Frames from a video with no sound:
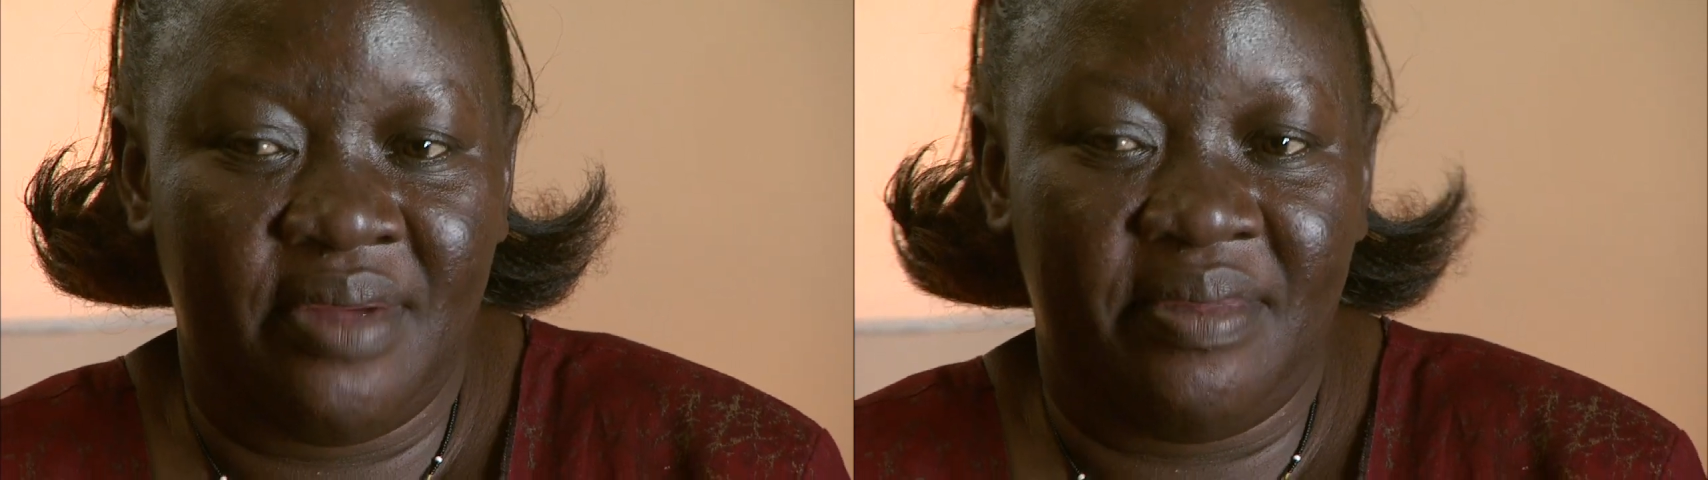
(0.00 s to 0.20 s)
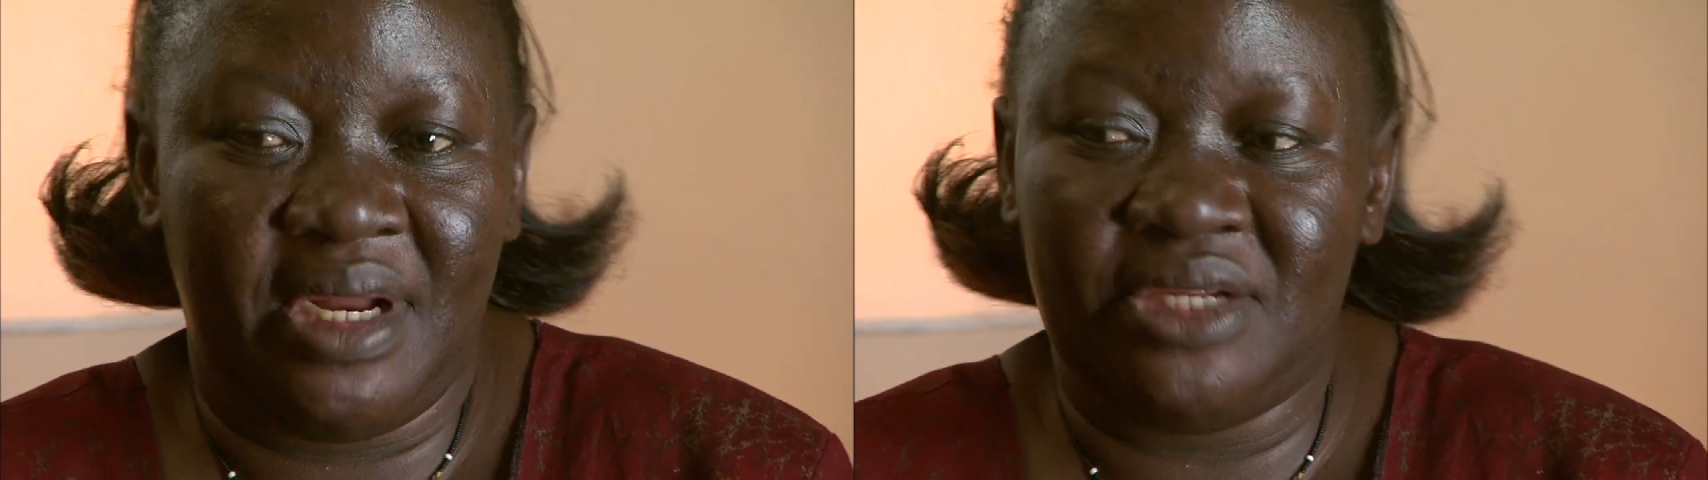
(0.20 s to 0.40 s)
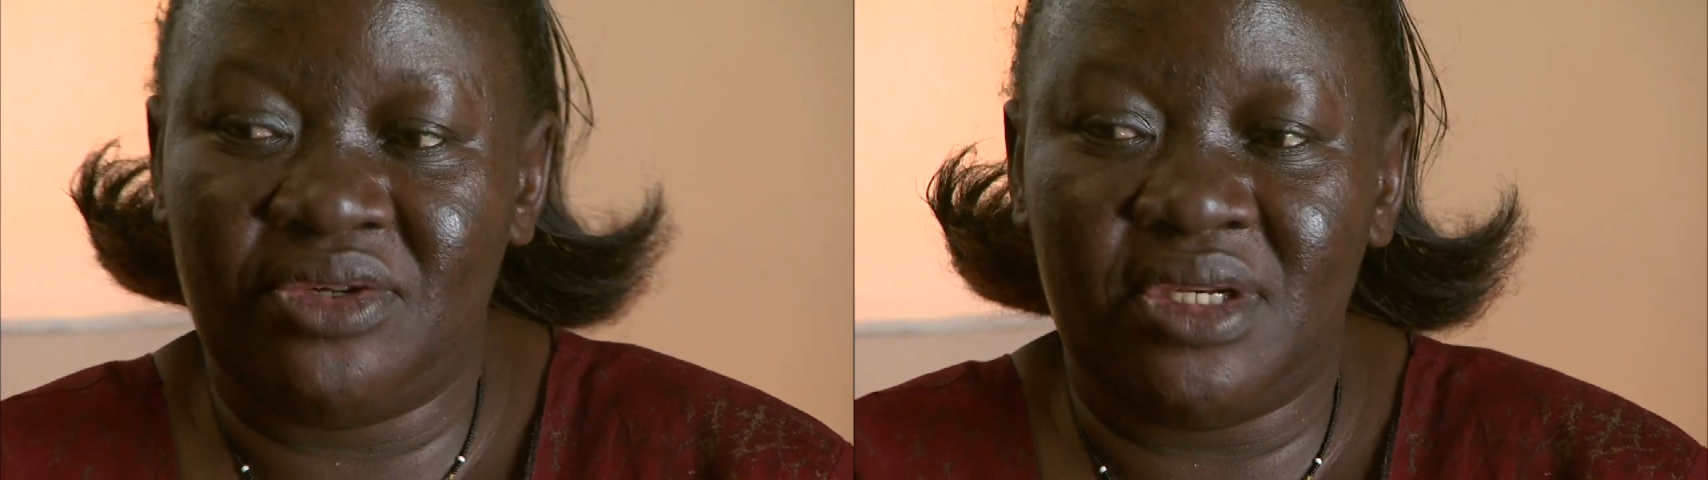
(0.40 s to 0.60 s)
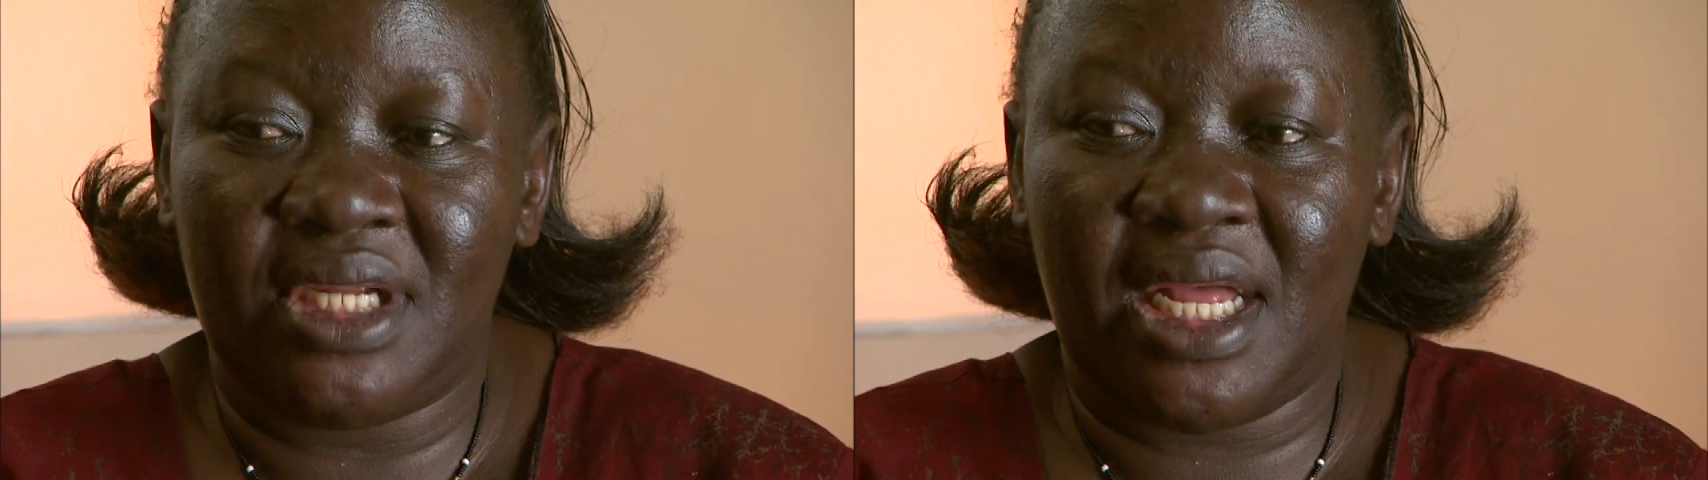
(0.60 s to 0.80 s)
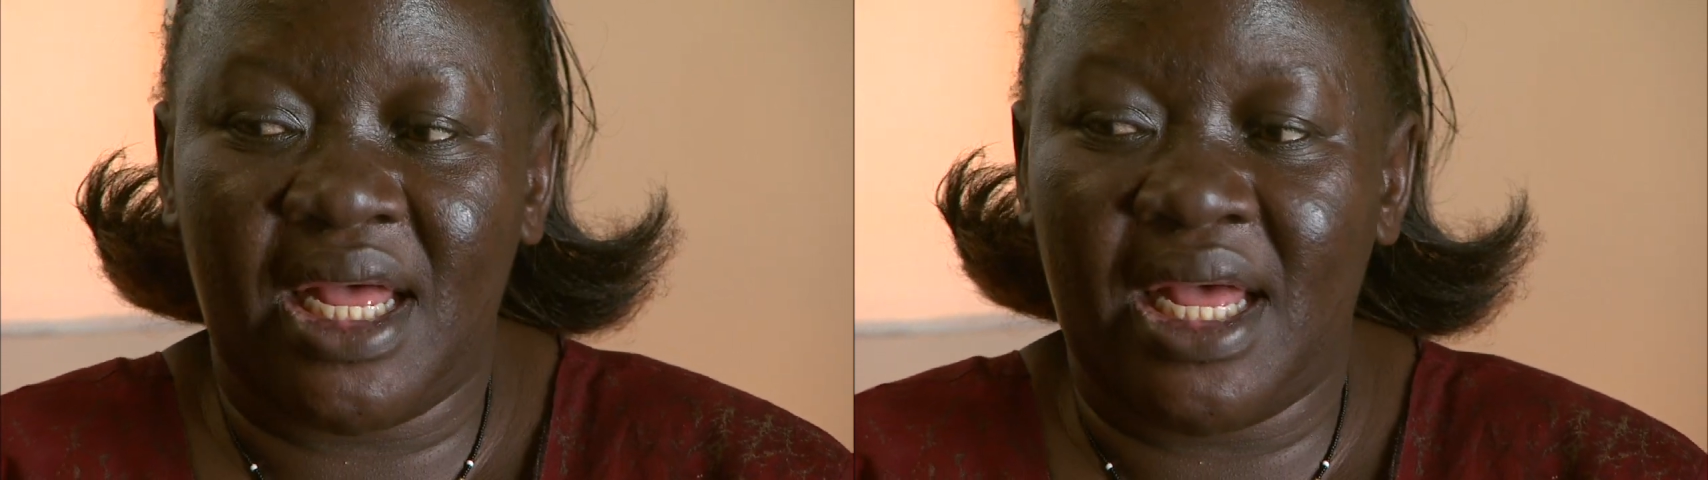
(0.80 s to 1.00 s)
But I told
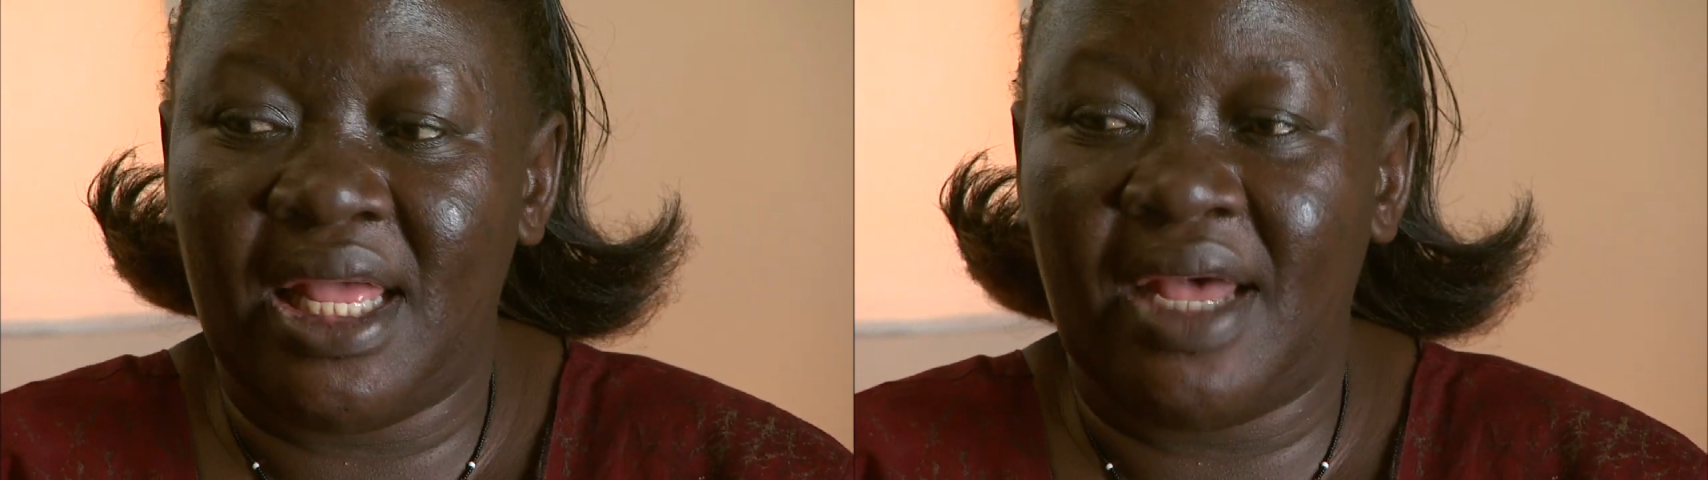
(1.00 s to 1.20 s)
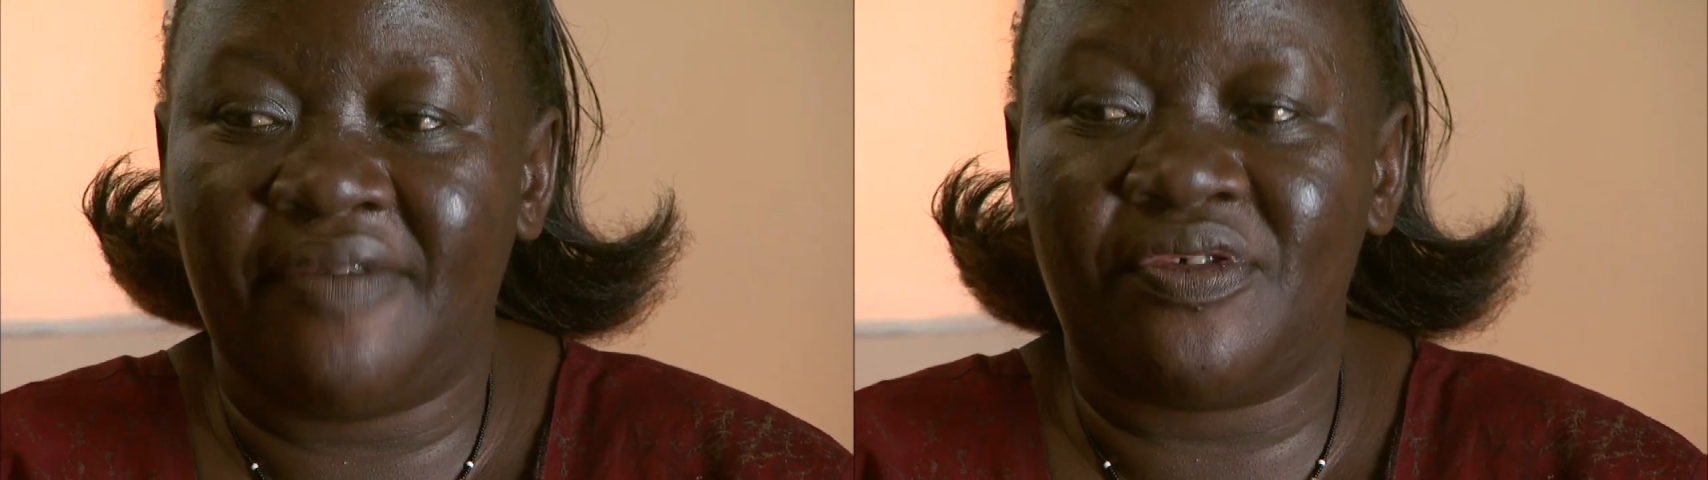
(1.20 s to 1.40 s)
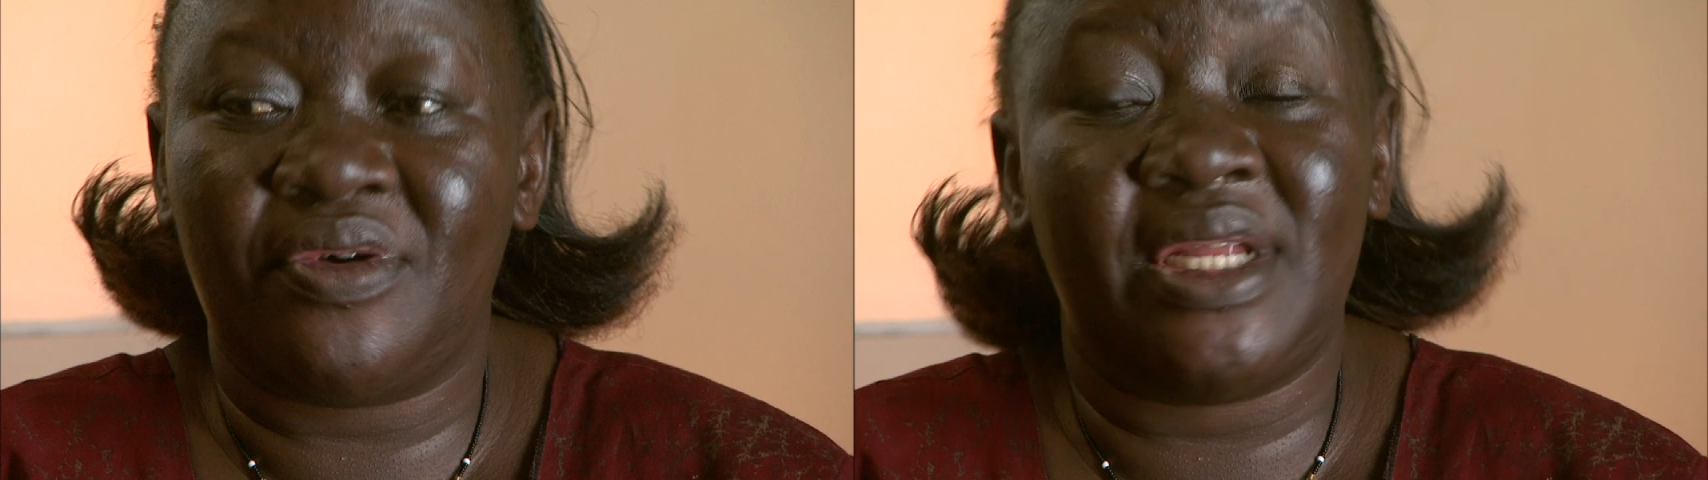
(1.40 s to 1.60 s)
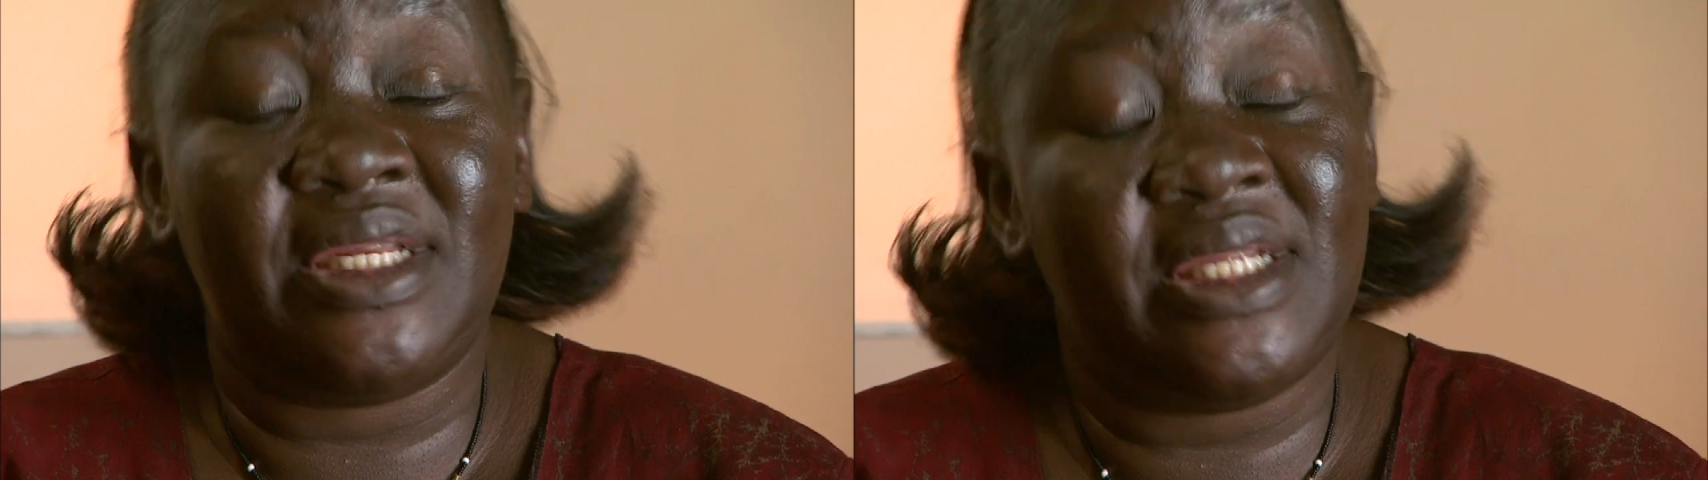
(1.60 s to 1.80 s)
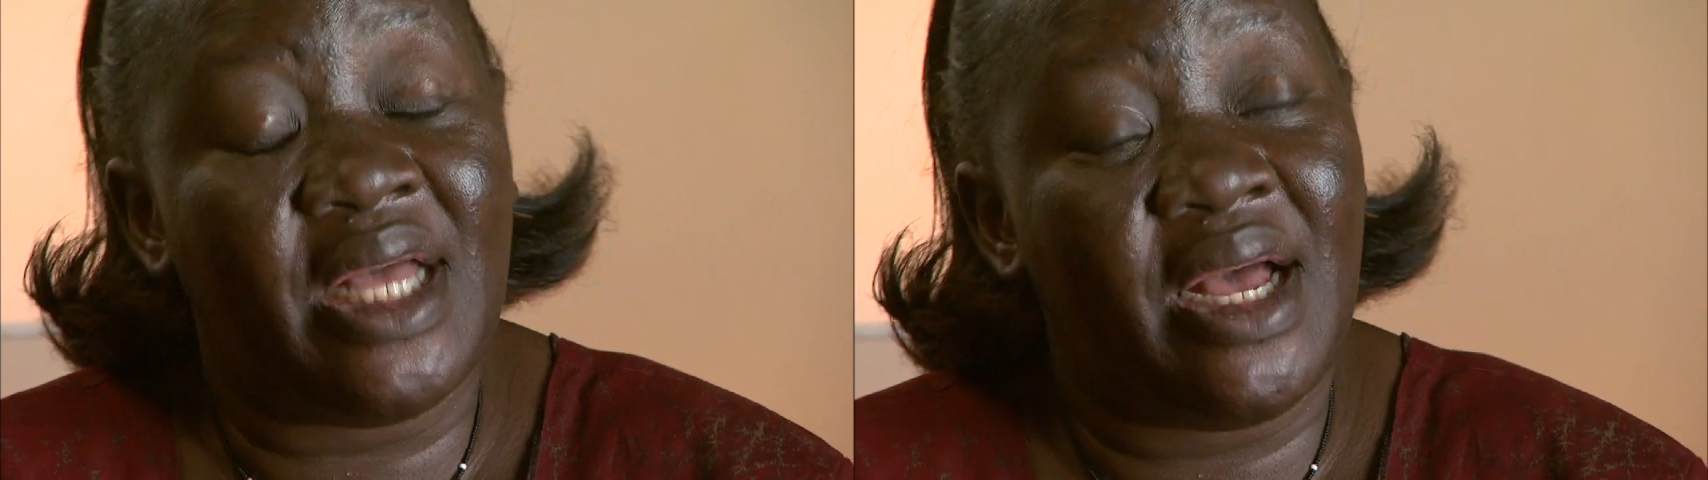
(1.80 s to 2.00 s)
her I have no
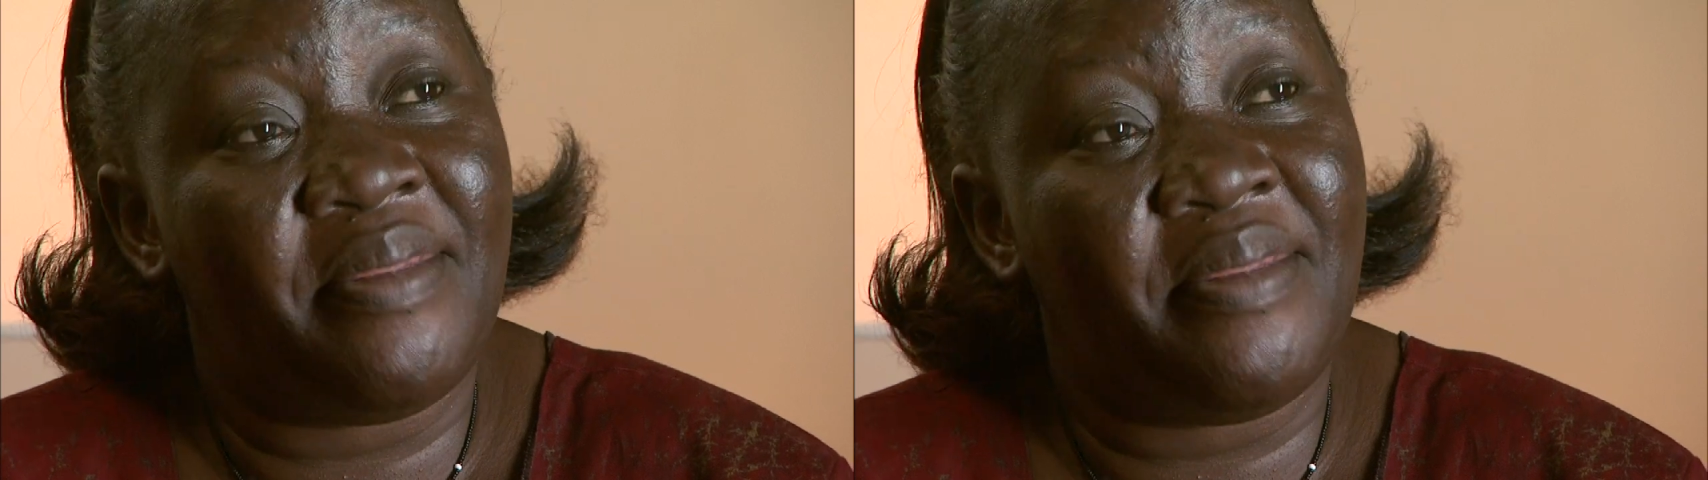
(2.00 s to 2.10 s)
idea